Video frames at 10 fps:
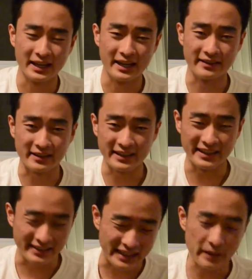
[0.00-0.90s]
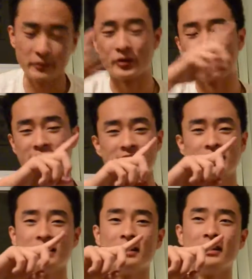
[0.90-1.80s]
is in the same
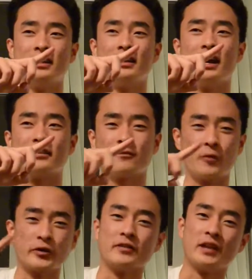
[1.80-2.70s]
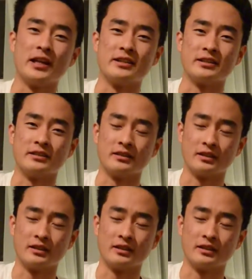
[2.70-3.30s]
direction as the force of tension.